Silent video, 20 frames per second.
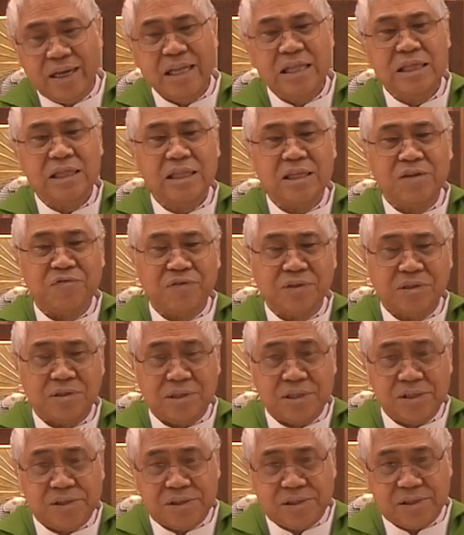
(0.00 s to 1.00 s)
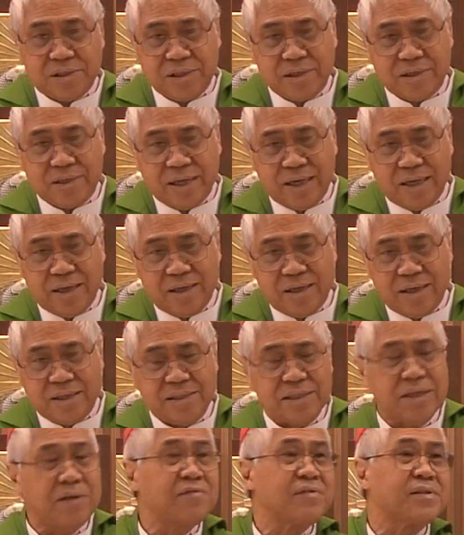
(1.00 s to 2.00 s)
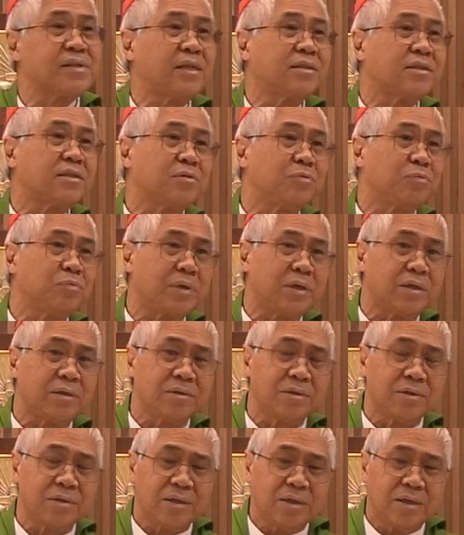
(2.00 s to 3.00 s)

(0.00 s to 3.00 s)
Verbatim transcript: individualistic and self-centered way.